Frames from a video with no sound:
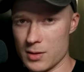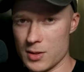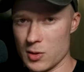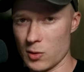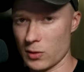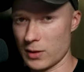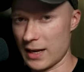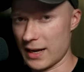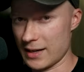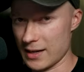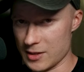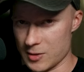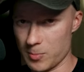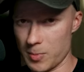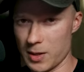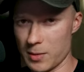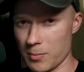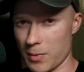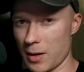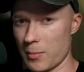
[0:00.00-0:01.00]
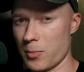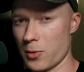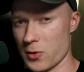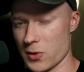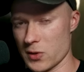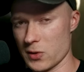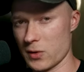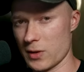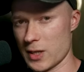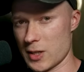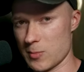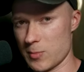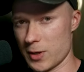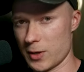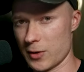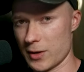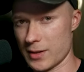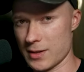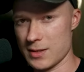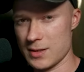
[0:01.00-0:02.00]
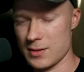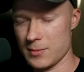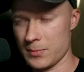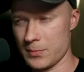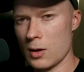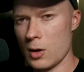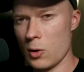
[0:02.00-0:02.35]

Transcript: So that has been my personal experience.